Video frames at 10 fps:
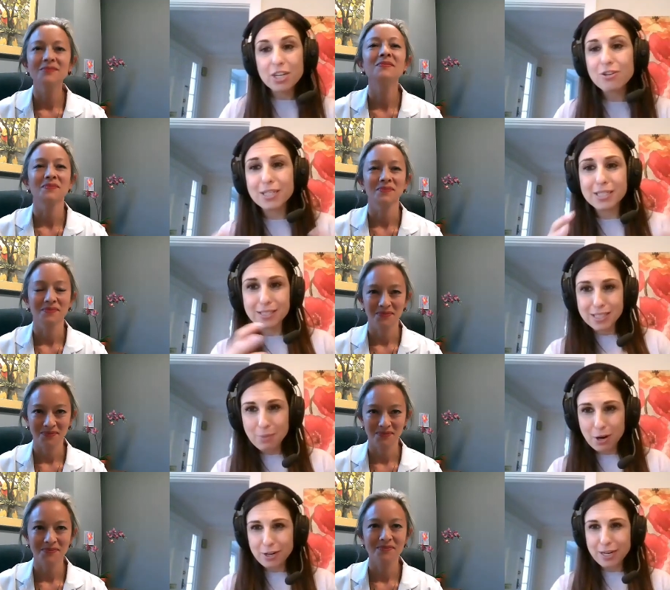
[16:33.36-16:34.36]
Speaker 1: curious and
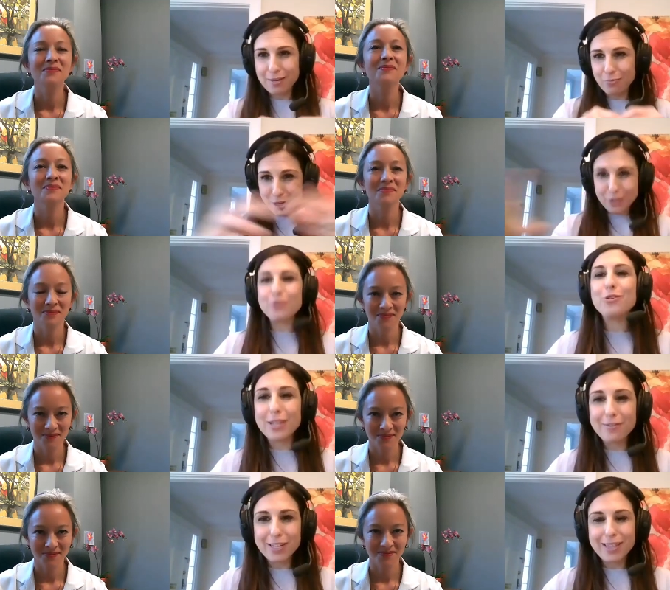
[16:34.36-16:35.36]
smart, and then we Google
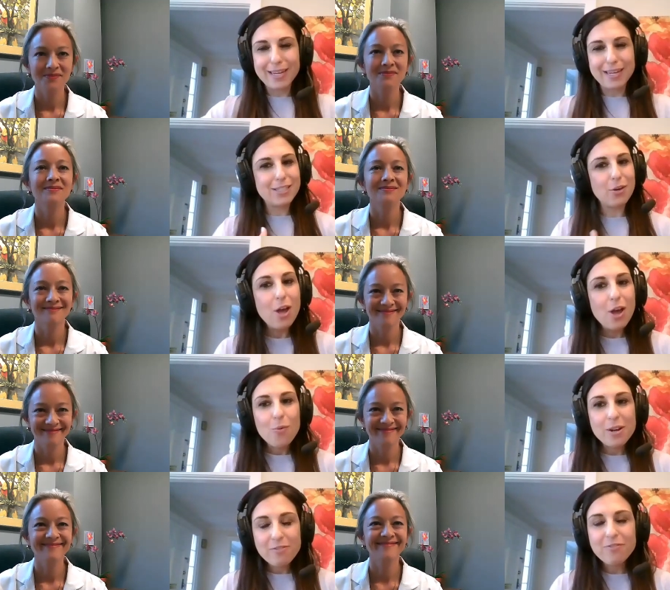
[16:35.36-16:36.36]
everything. And so
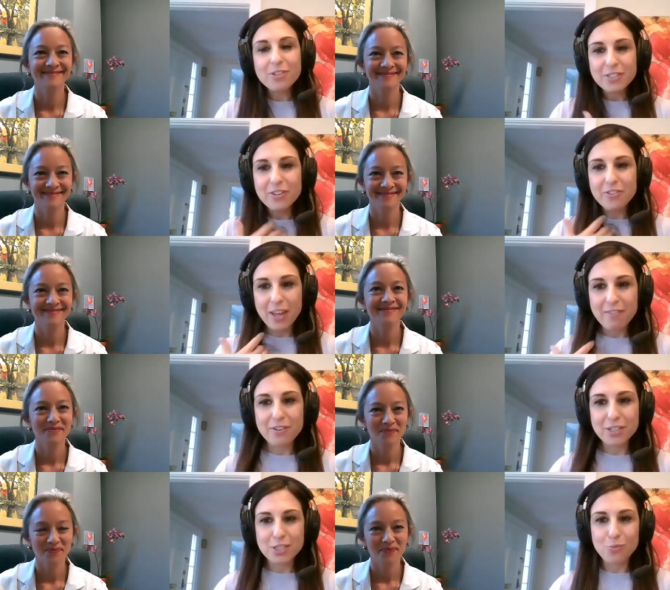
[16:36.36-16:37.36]
when you first feel that
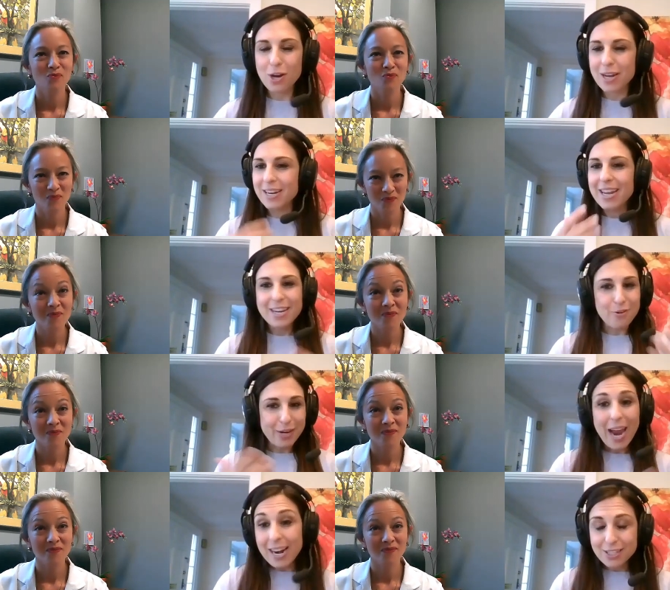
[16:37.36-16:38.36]
first one, you know,
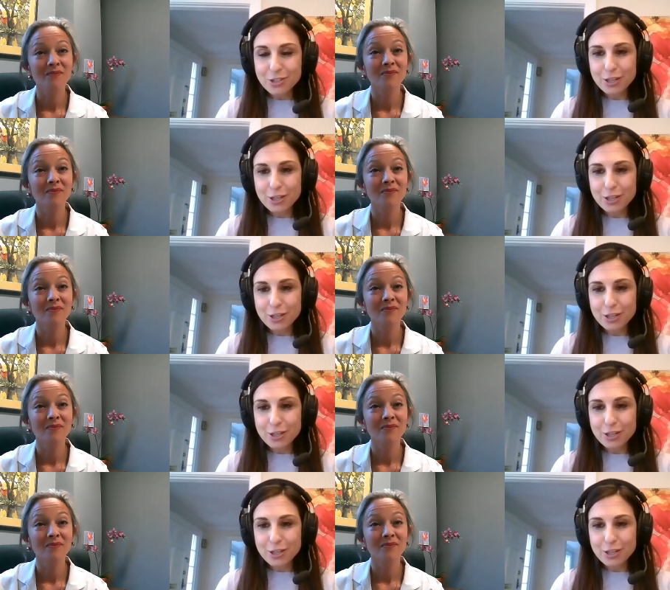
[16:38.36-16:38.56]
can it